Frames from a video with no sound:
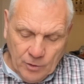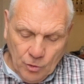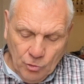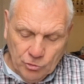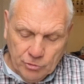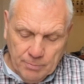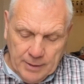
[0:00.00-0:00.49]

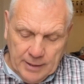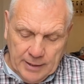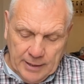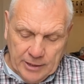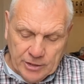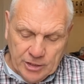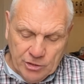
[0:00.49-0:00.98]
Ultimately,
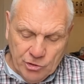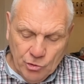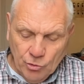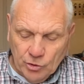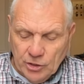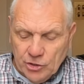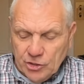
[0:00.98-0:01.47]
it is
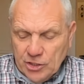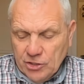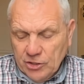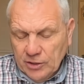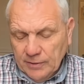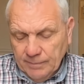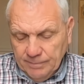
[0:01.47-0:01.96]
your
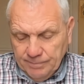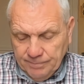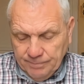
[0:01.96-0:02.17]
decision.